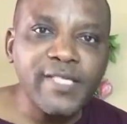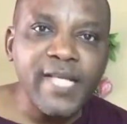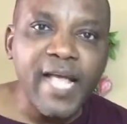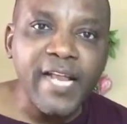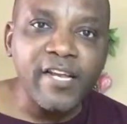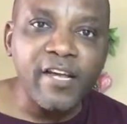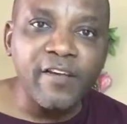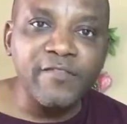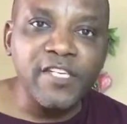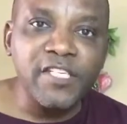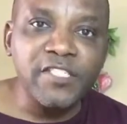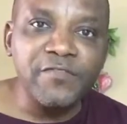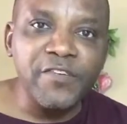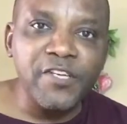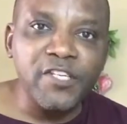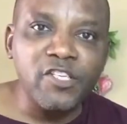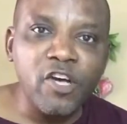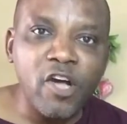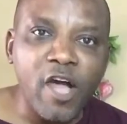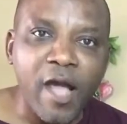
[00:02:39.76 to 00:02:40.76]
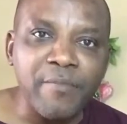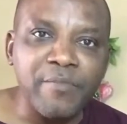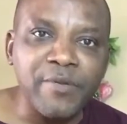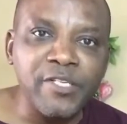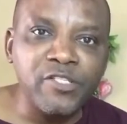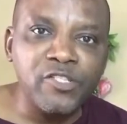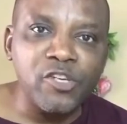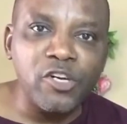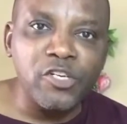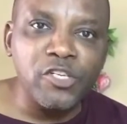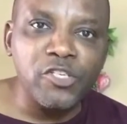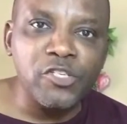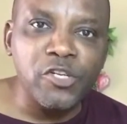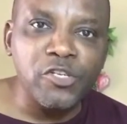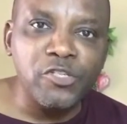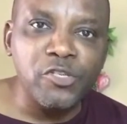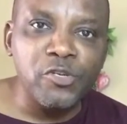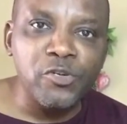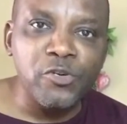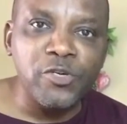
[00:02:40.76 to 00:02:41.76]
the end of this video, I'll be
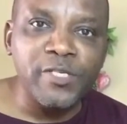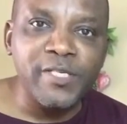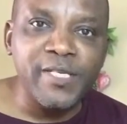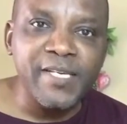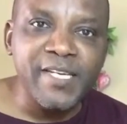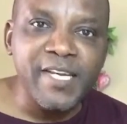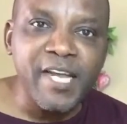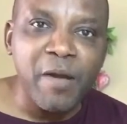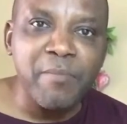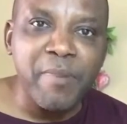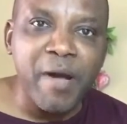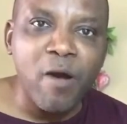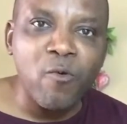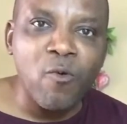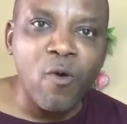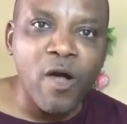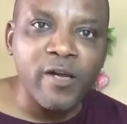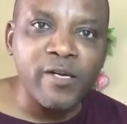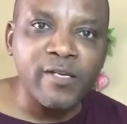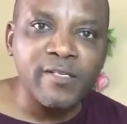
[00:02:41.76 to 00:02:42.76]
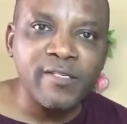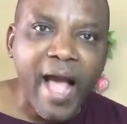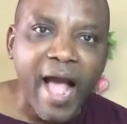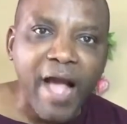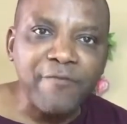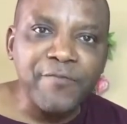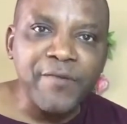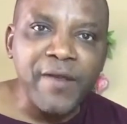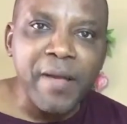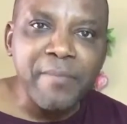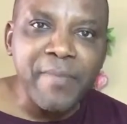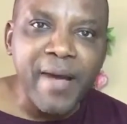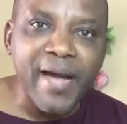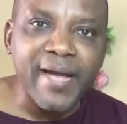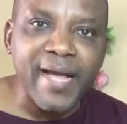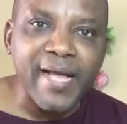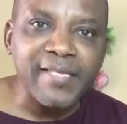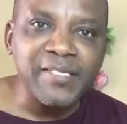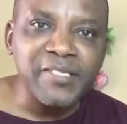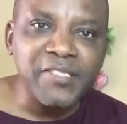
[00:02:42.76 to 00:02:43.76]
introducing to you the number one affiliate
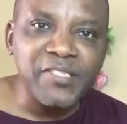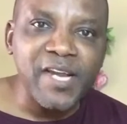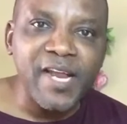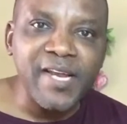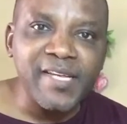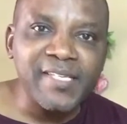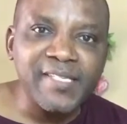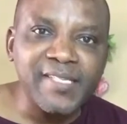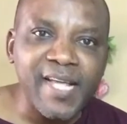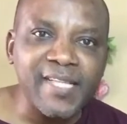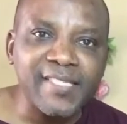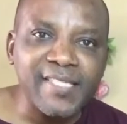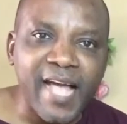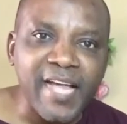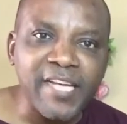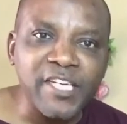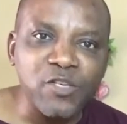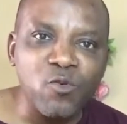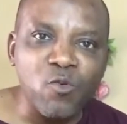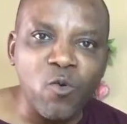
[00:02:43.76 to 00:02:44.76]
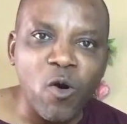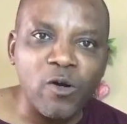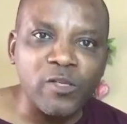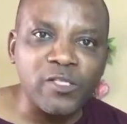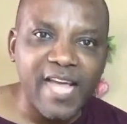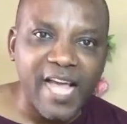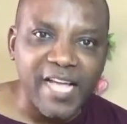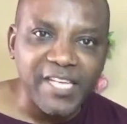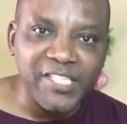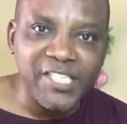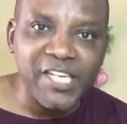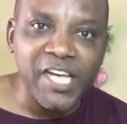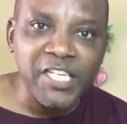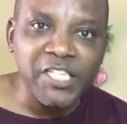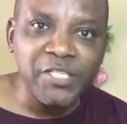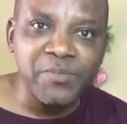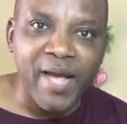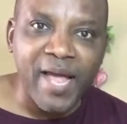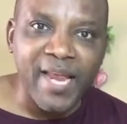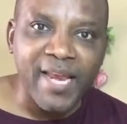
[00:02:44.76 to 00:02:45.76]
marketing training center in the world that
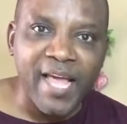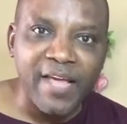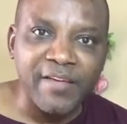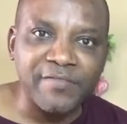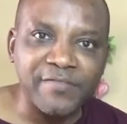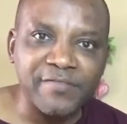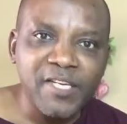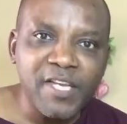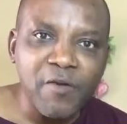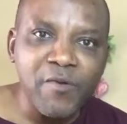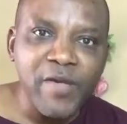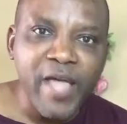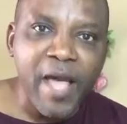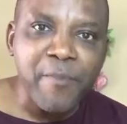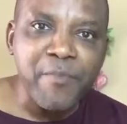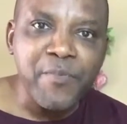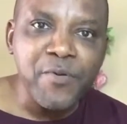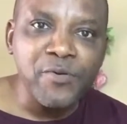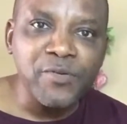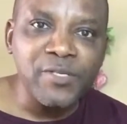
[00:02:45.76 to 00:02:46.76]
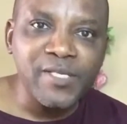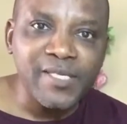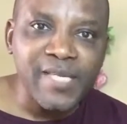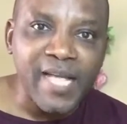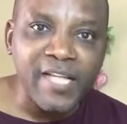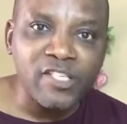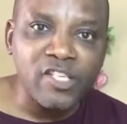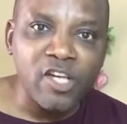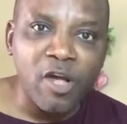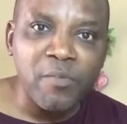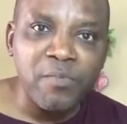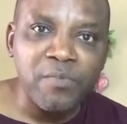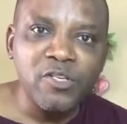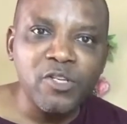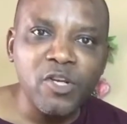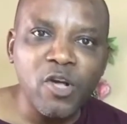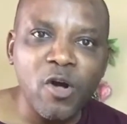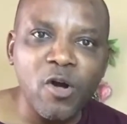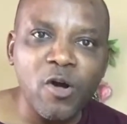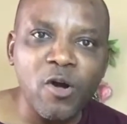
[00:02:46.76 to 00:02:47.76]
changed my life. They will help you set up
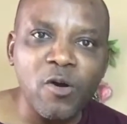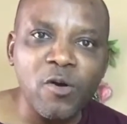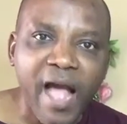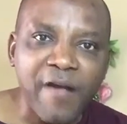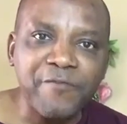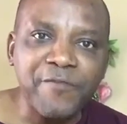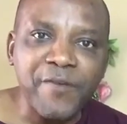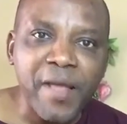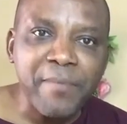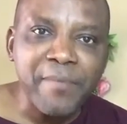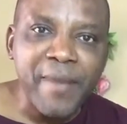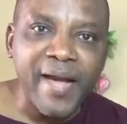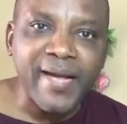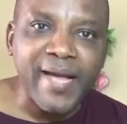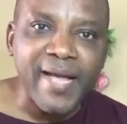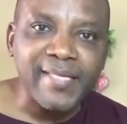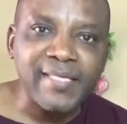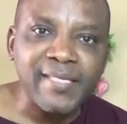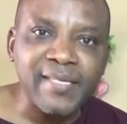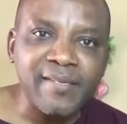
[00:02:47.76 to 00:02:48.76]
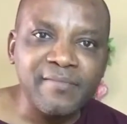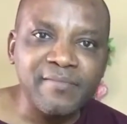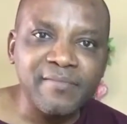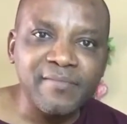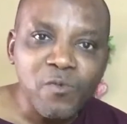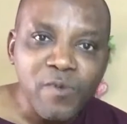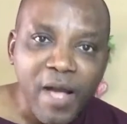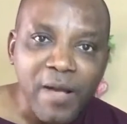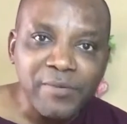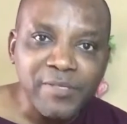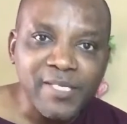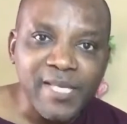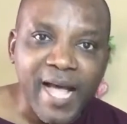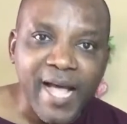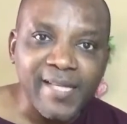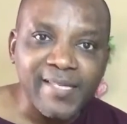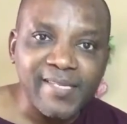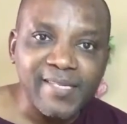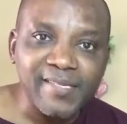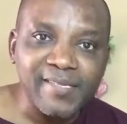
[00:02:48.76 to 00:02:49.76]
your affiliate marketing
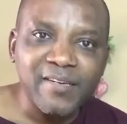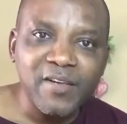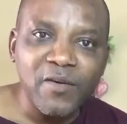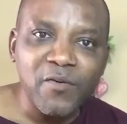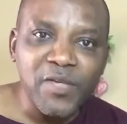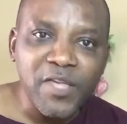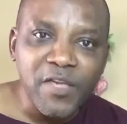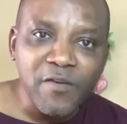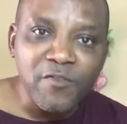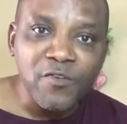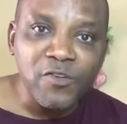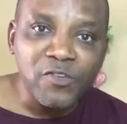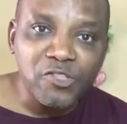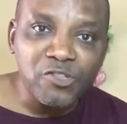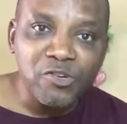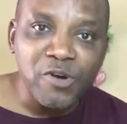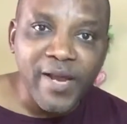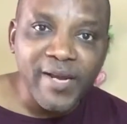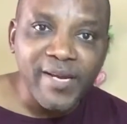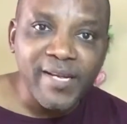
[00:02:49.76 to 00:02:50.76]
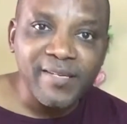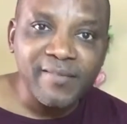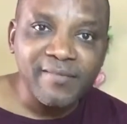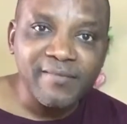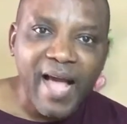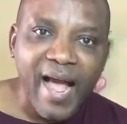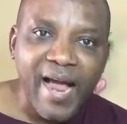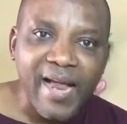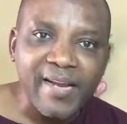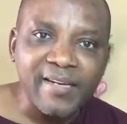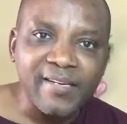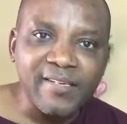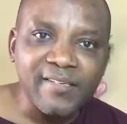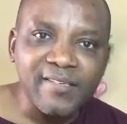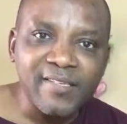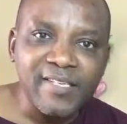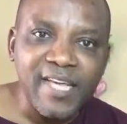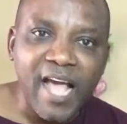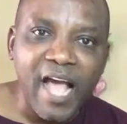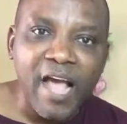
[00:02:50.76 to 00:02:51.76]
website. They will give you training,
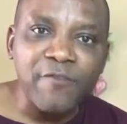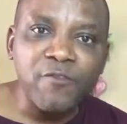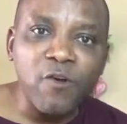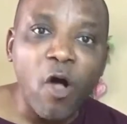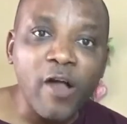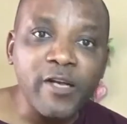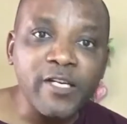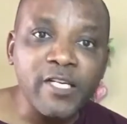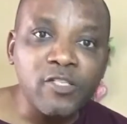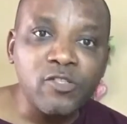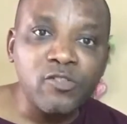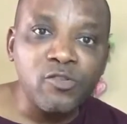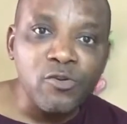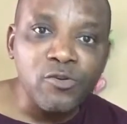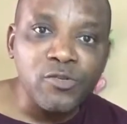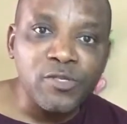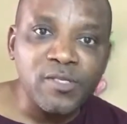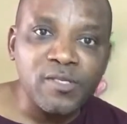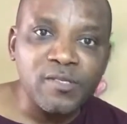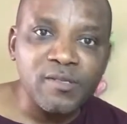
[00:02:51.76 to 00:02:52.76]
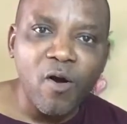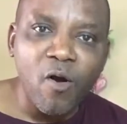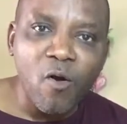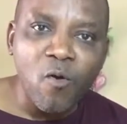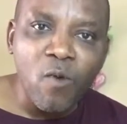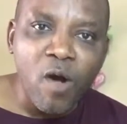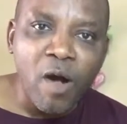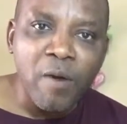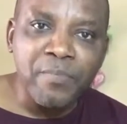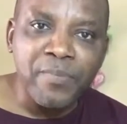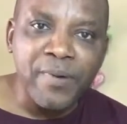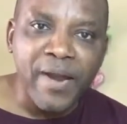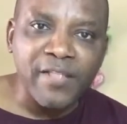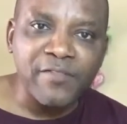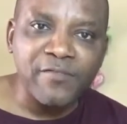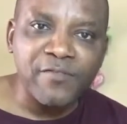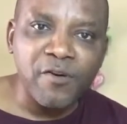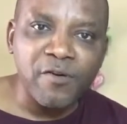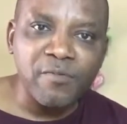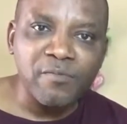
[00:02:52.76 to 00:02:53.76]
and they have all the tools on one
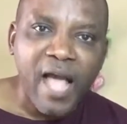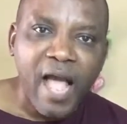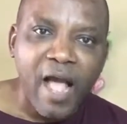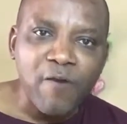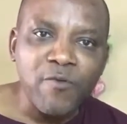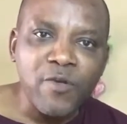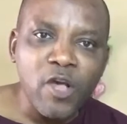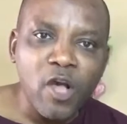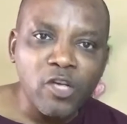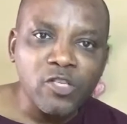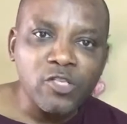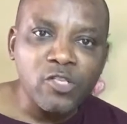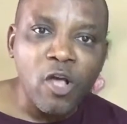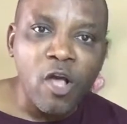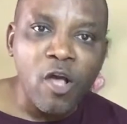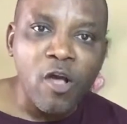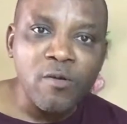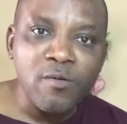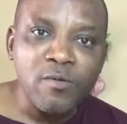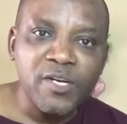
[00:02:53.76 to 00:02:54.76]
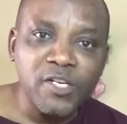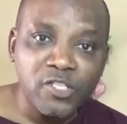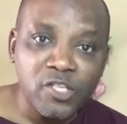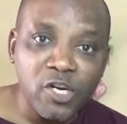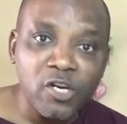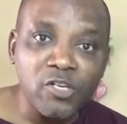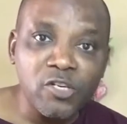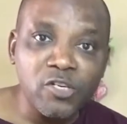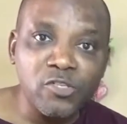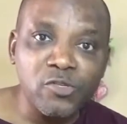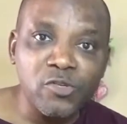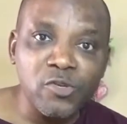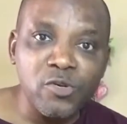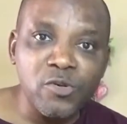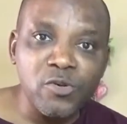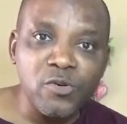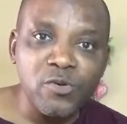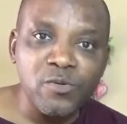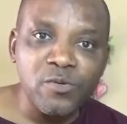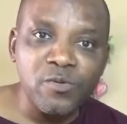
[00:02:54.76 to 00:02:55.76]
platform. I will also introduce to
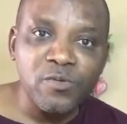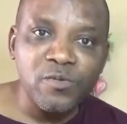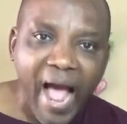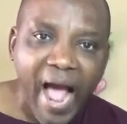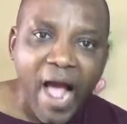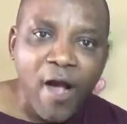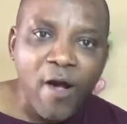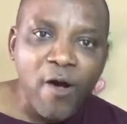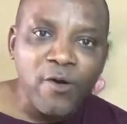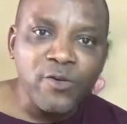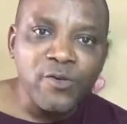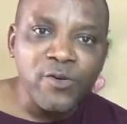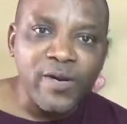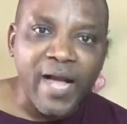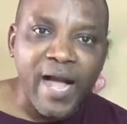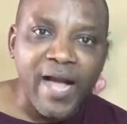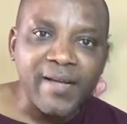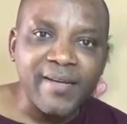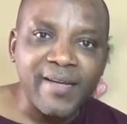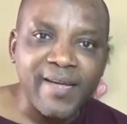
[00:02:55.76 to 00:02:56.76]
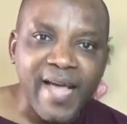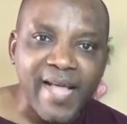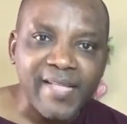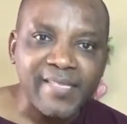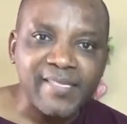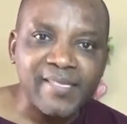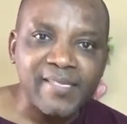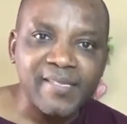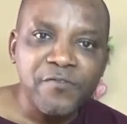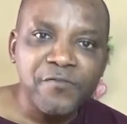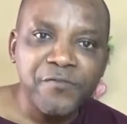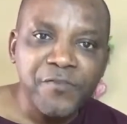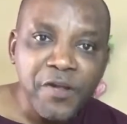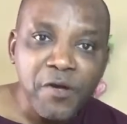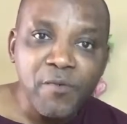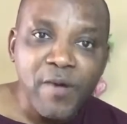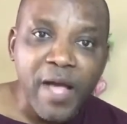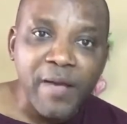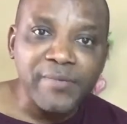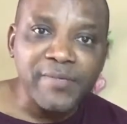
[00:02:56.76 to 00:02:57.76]
you how you can get
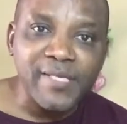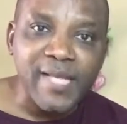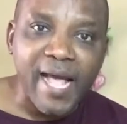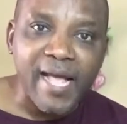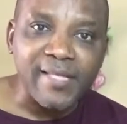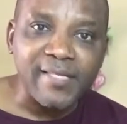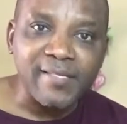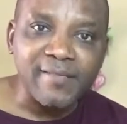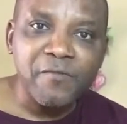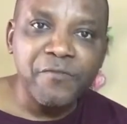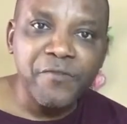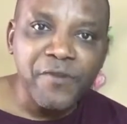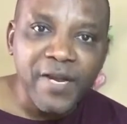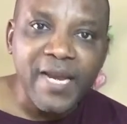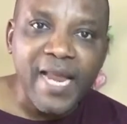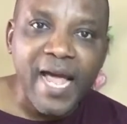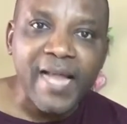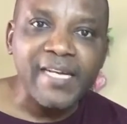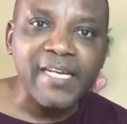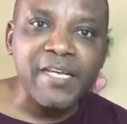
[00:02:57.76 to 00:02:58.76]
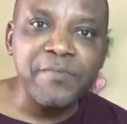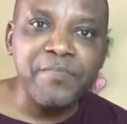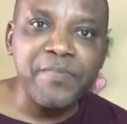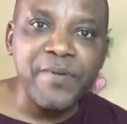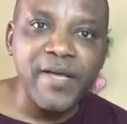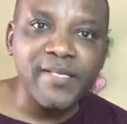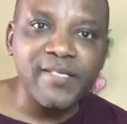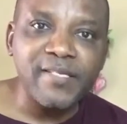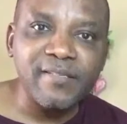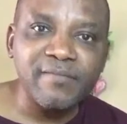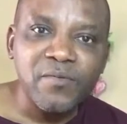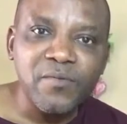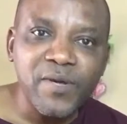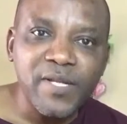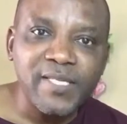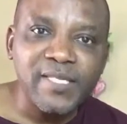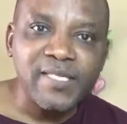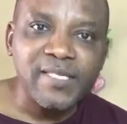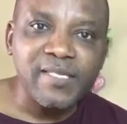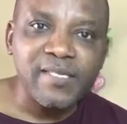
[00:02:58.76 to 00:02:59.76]
free website, free landing page
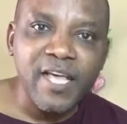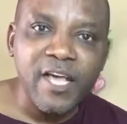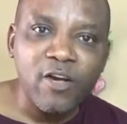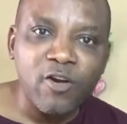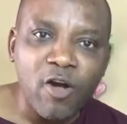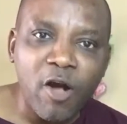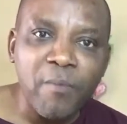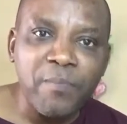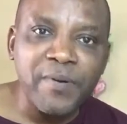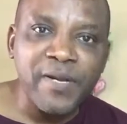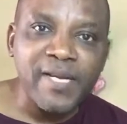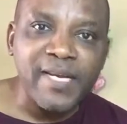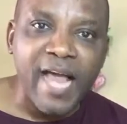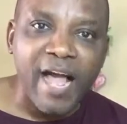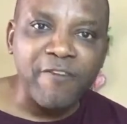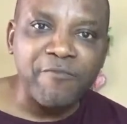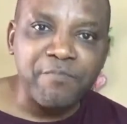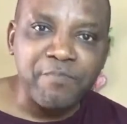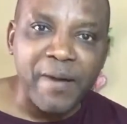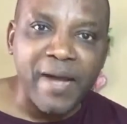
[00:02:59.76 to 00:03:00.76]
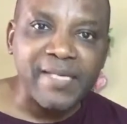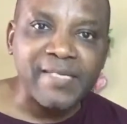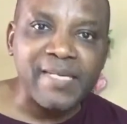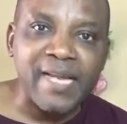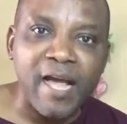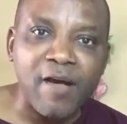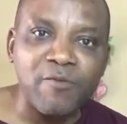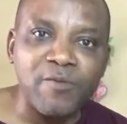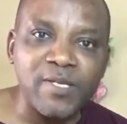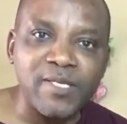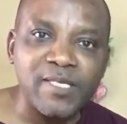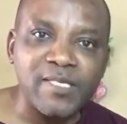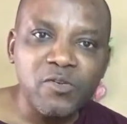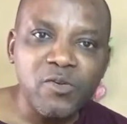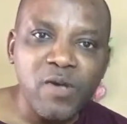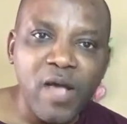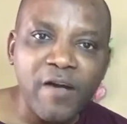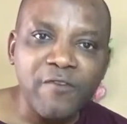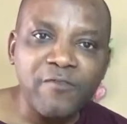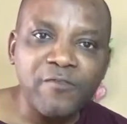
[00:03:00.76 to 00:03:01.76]
with a company that I've partnered with.
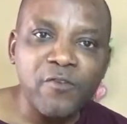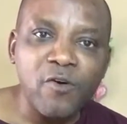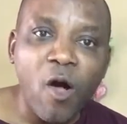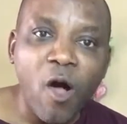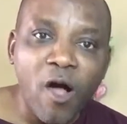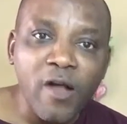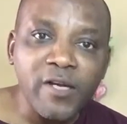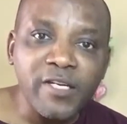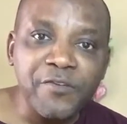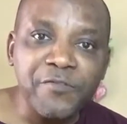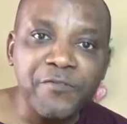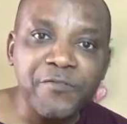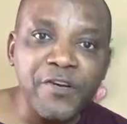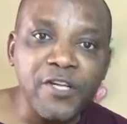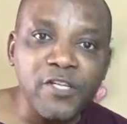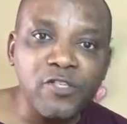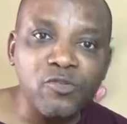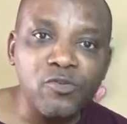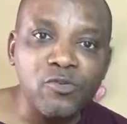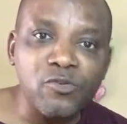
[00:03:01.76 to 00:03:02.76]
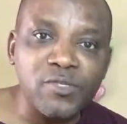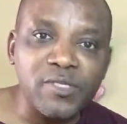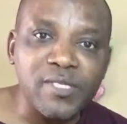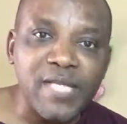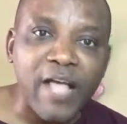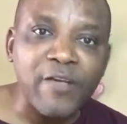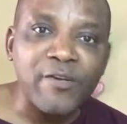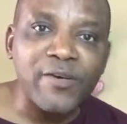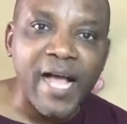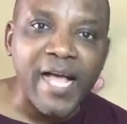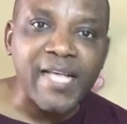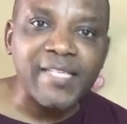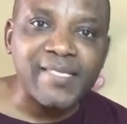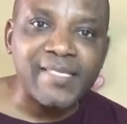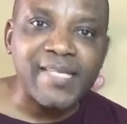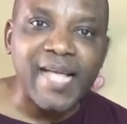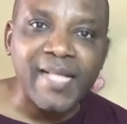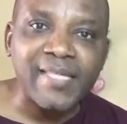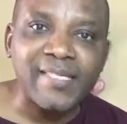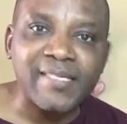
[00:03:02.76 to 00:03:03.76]
You have all the free tools that you can
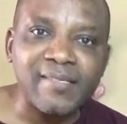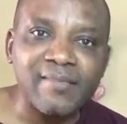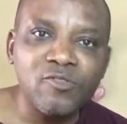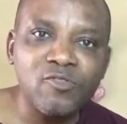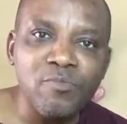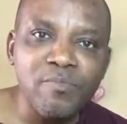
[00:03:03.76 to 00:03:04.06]
start to